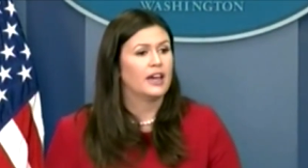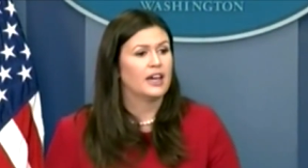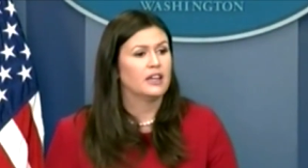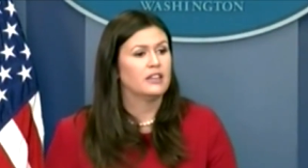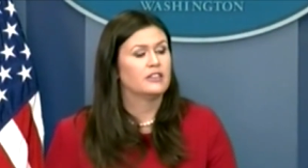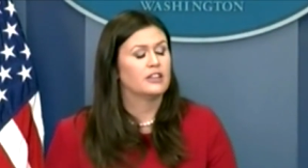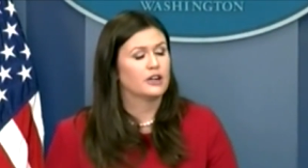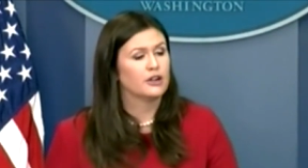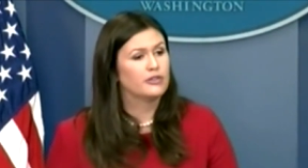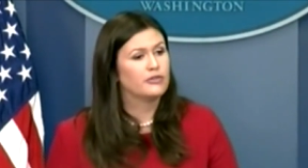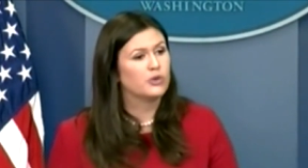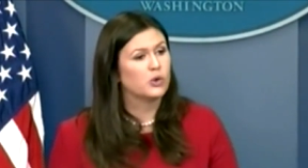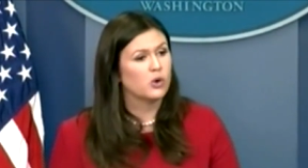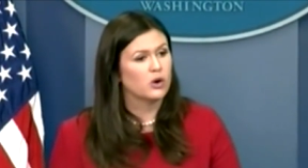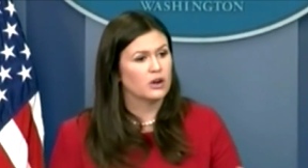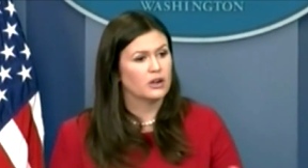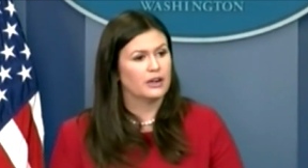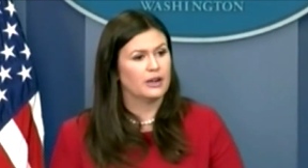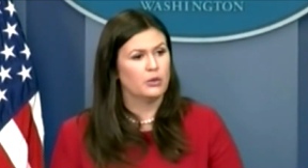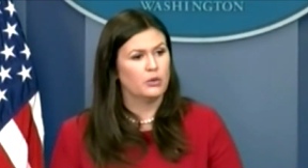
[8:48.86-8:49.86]
And
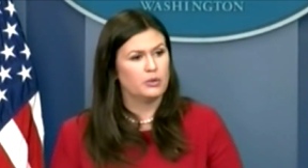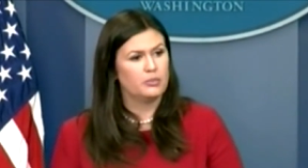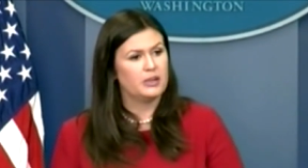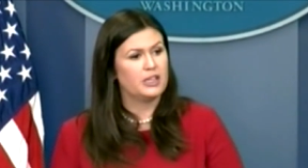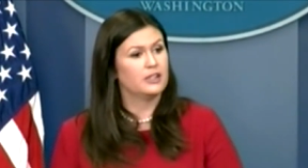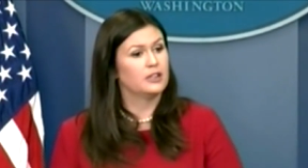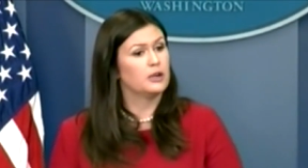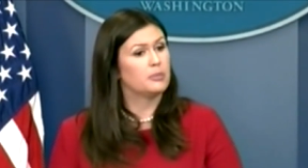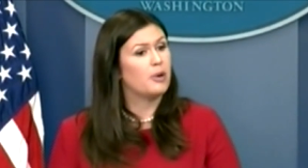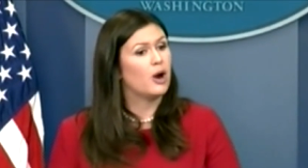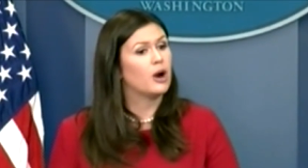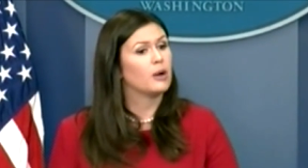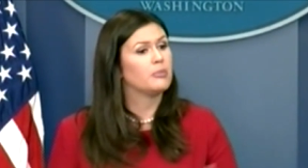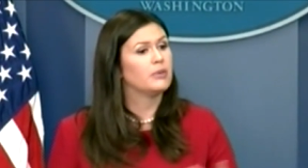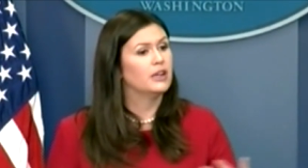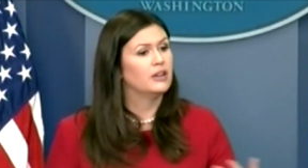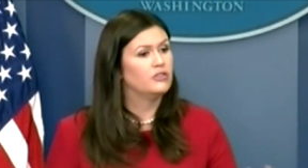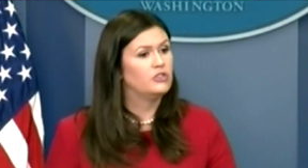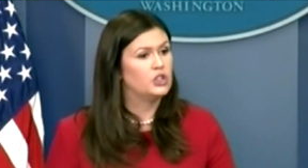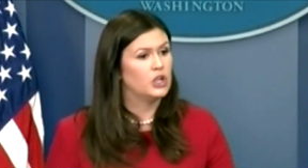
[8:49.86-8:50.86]
therefore, it would be the
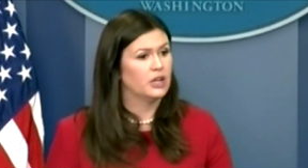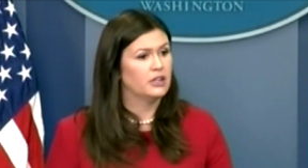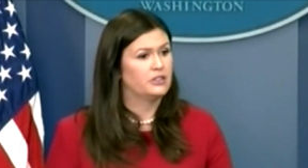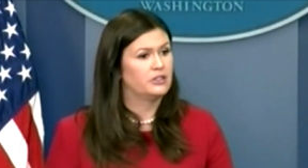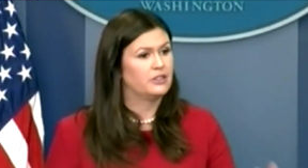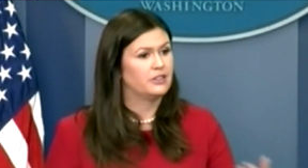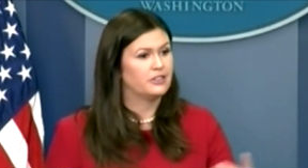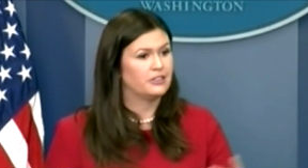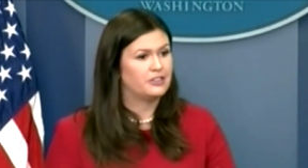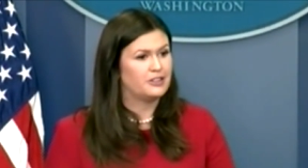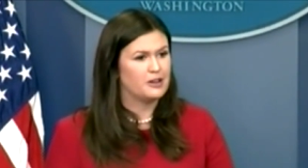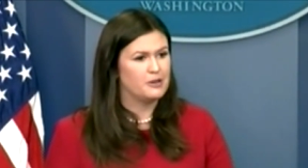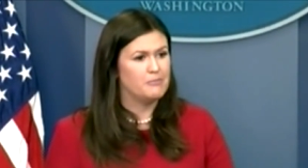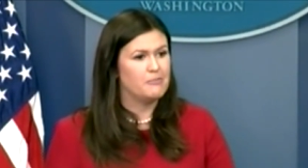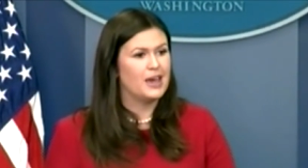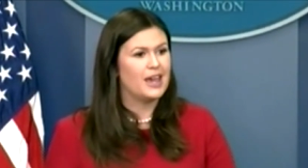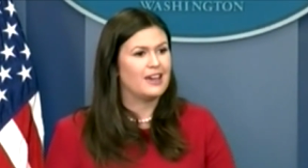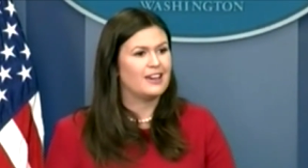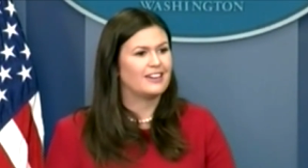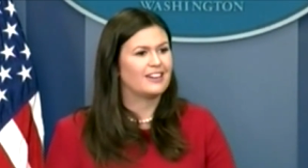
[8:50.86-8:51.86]
Department of Justice to
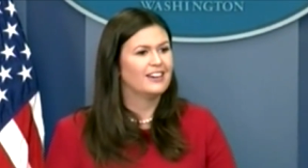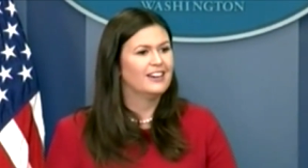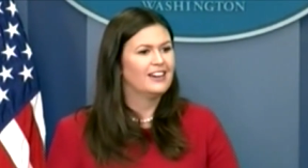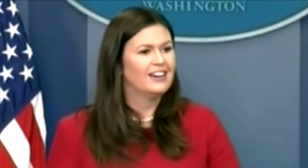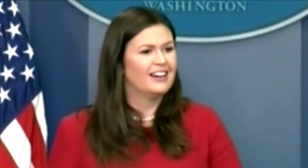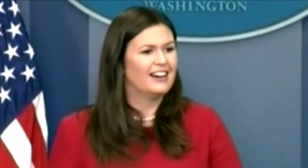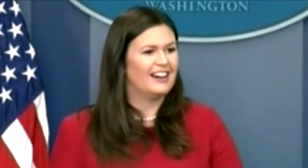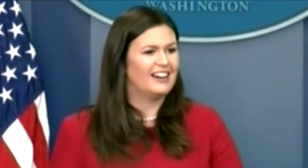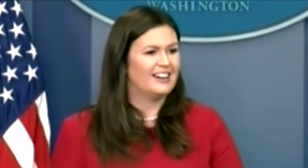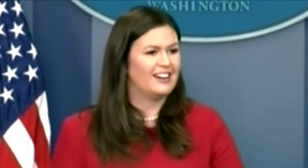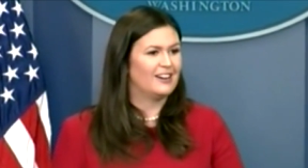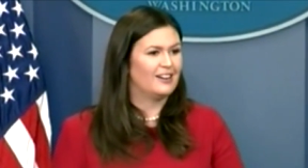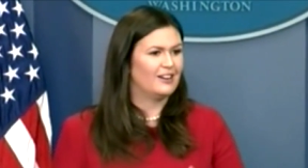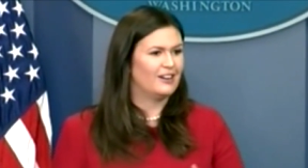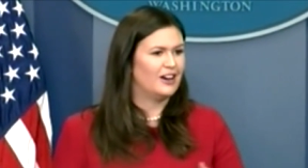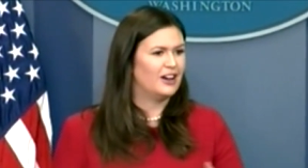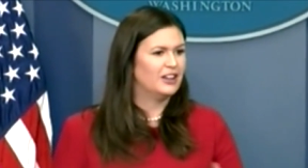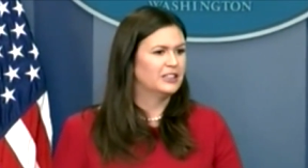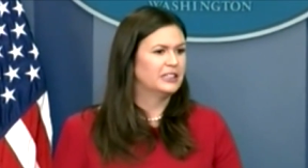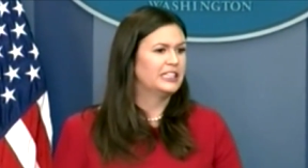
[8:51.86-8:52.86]
make
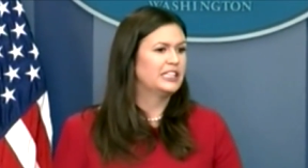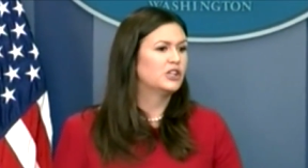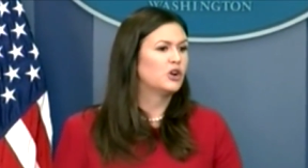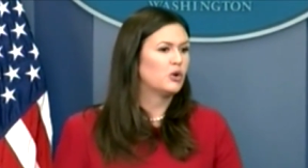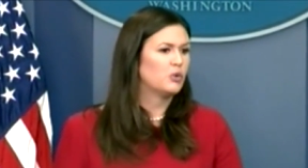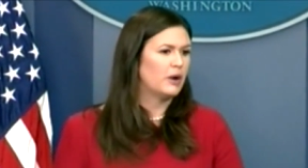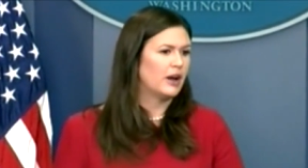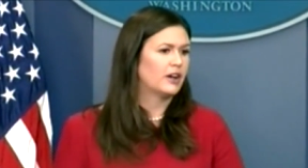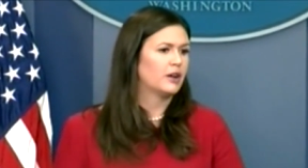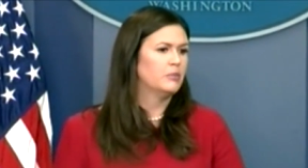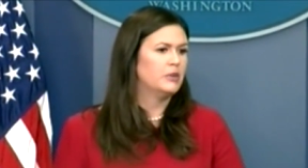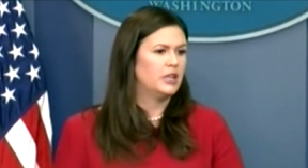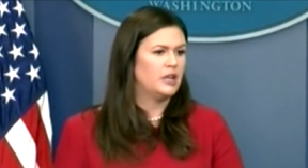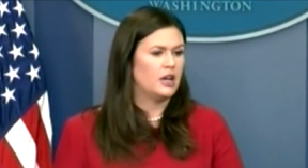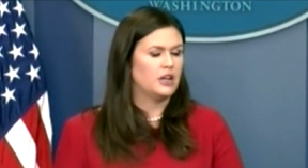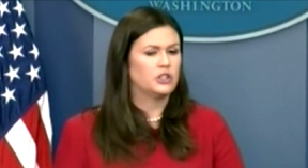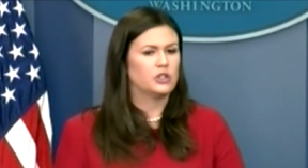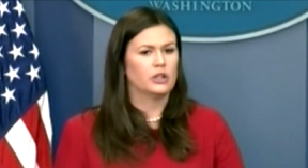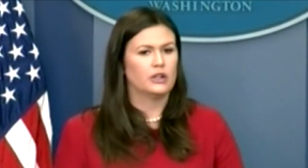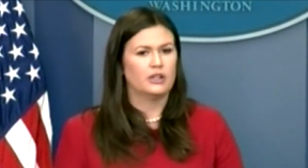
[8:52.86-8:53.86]
a legal
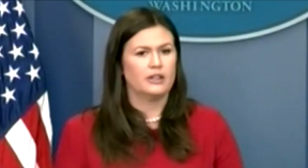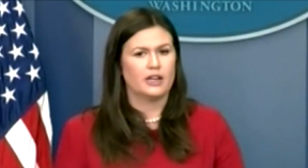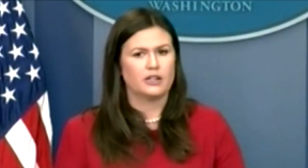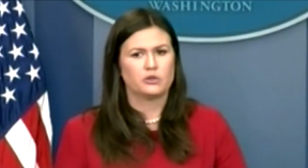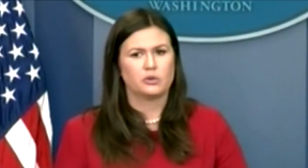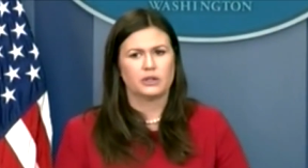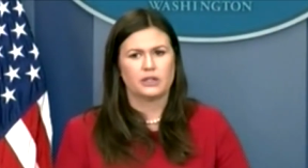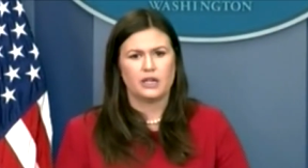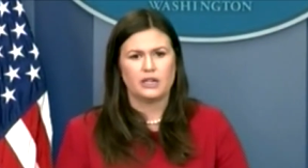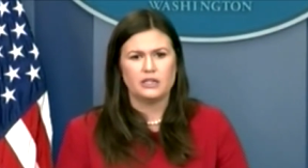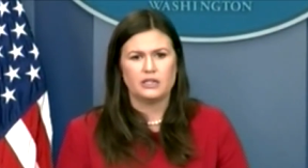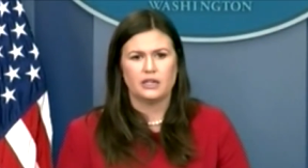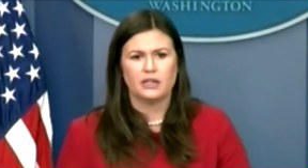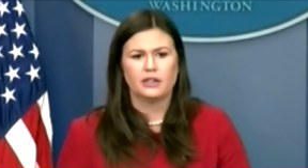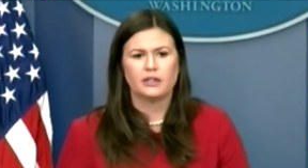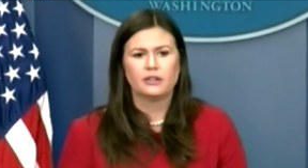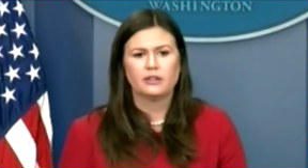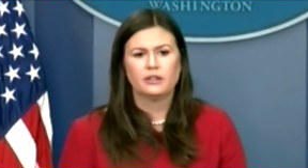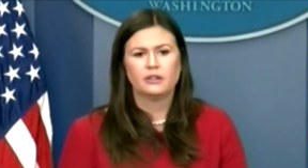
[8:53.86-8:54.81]
recommendation, and that's what they did.